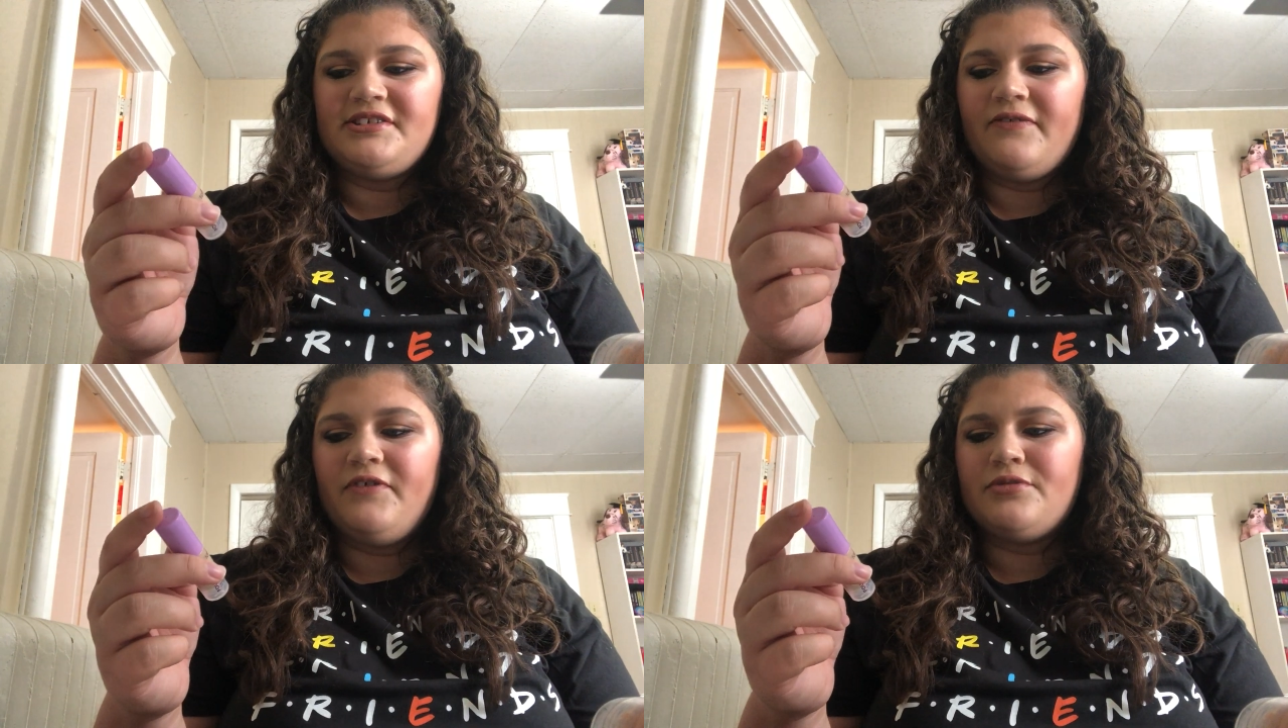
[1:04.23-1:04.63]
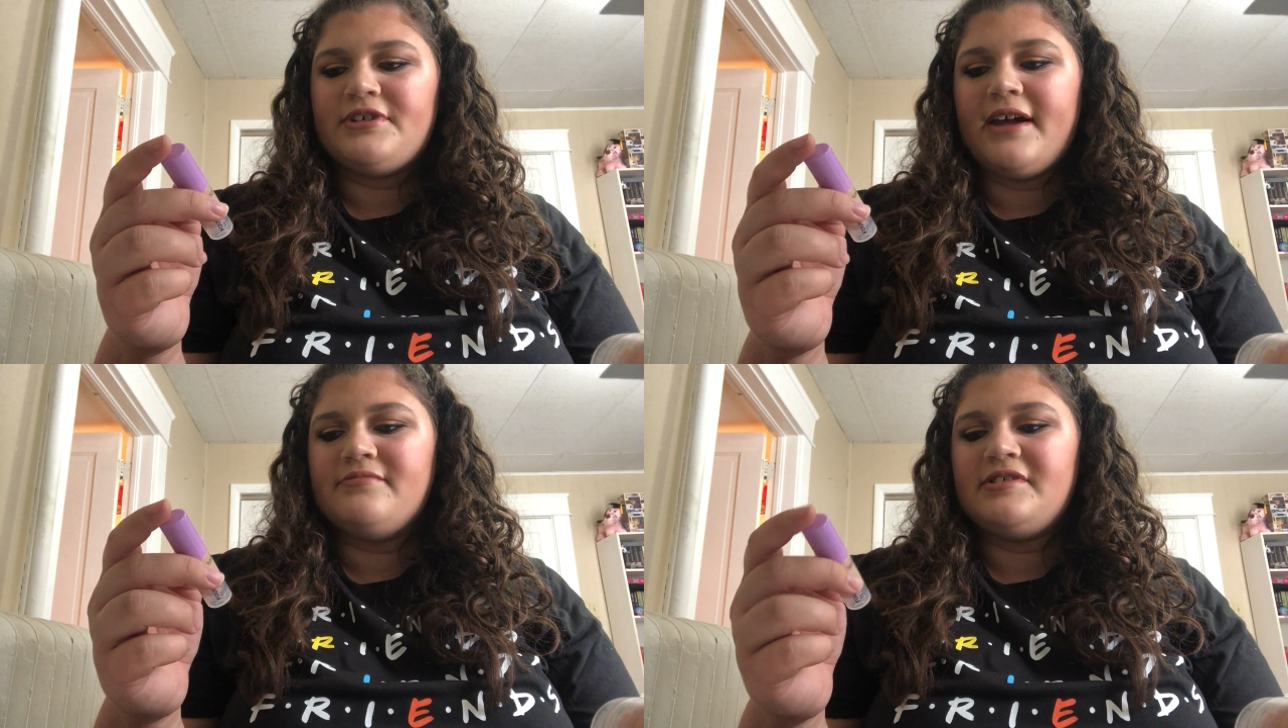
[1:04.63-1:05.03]
this a few
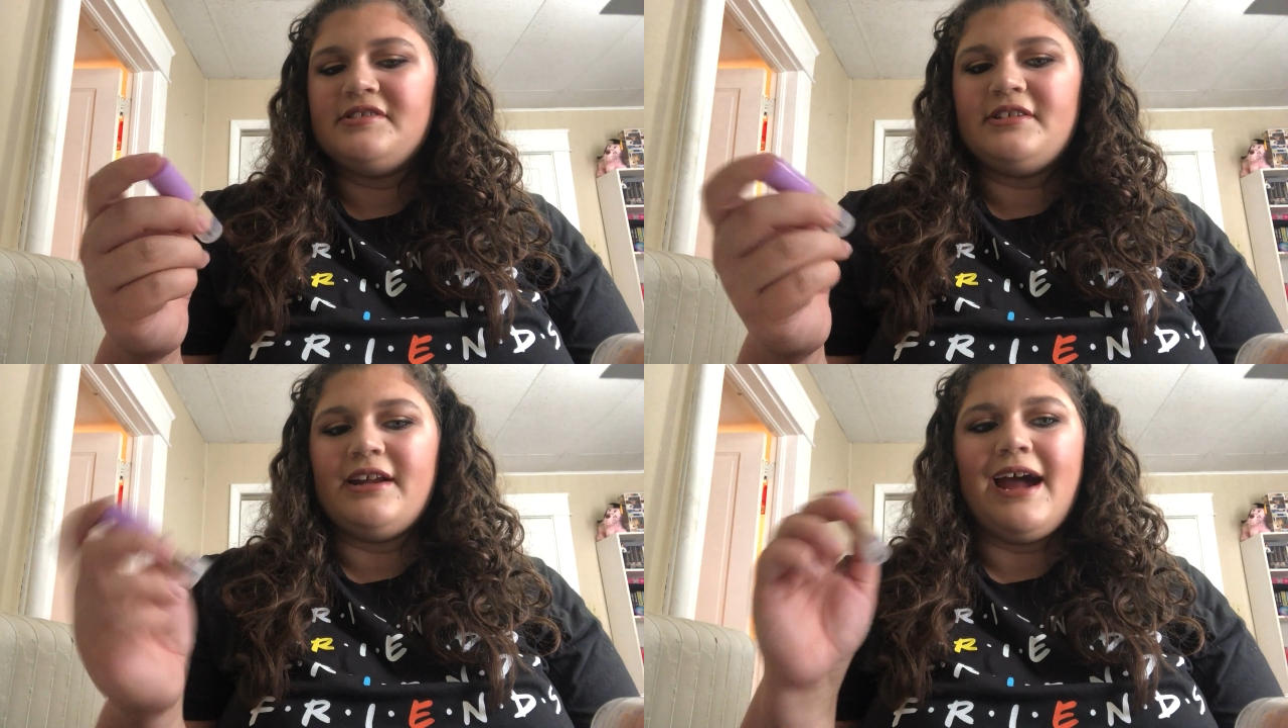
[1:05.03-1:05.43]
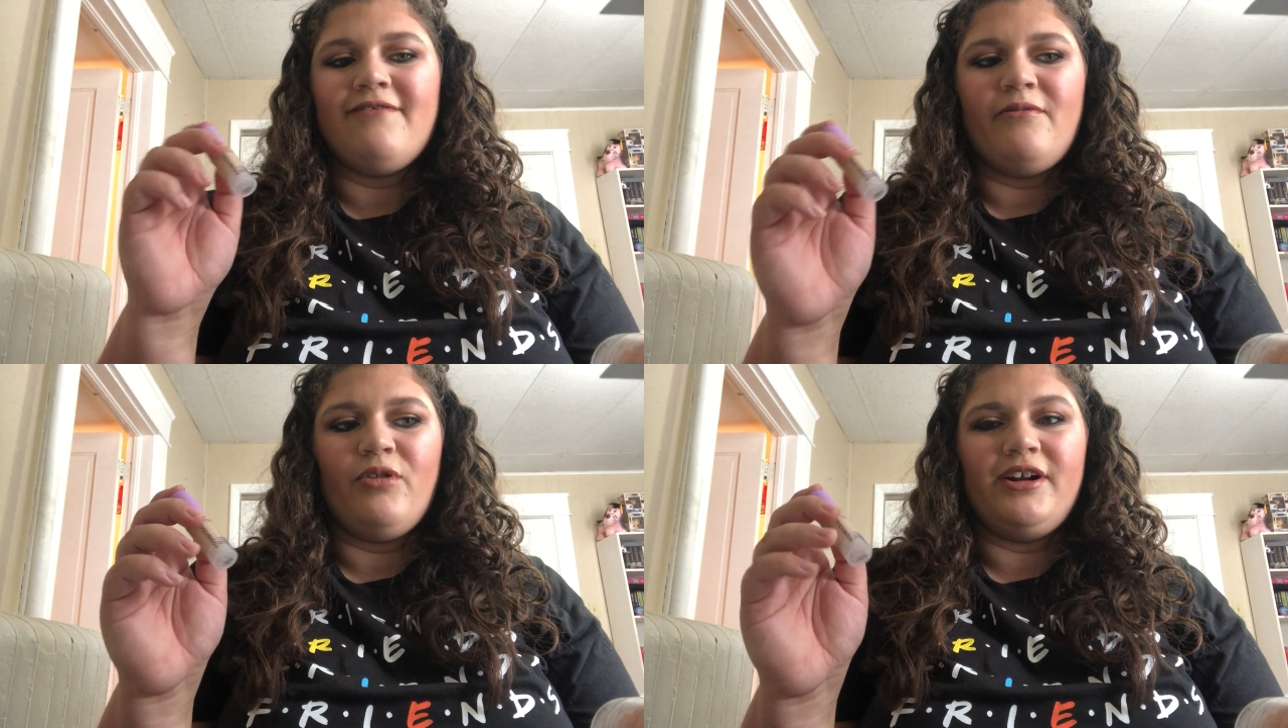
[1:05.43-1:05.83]
times since then. I
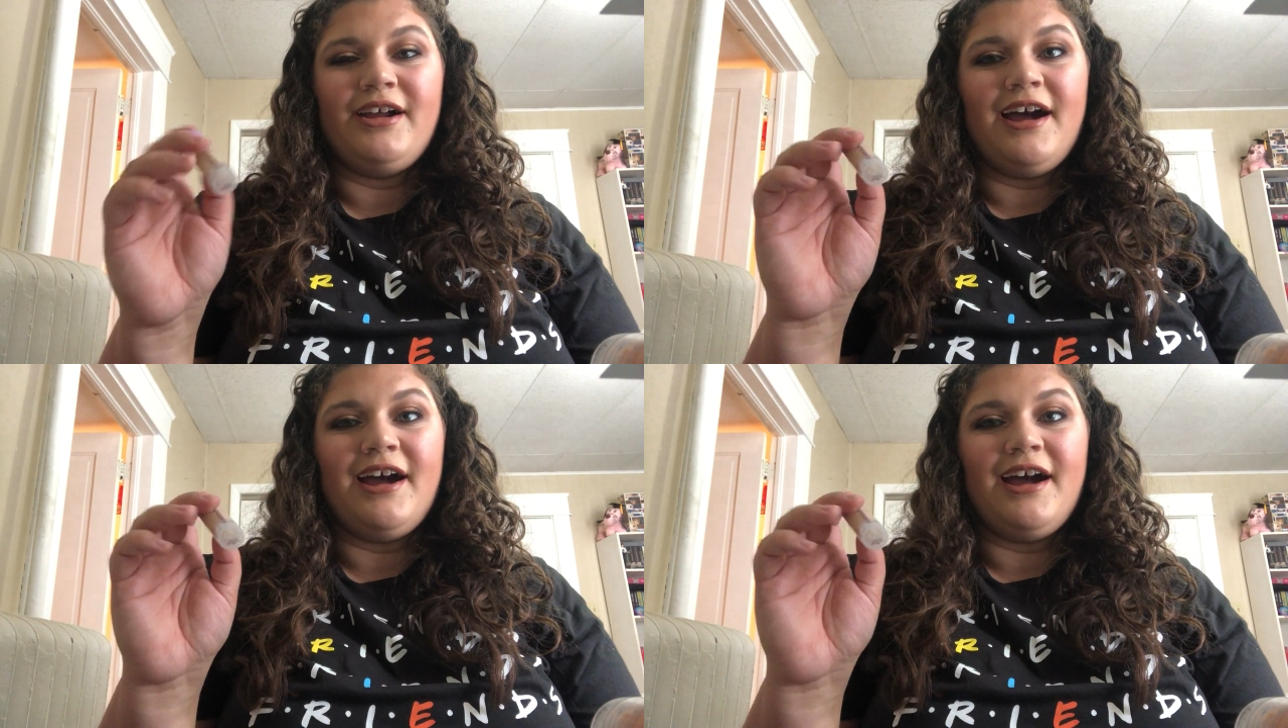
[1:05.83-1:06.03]
haven't worn it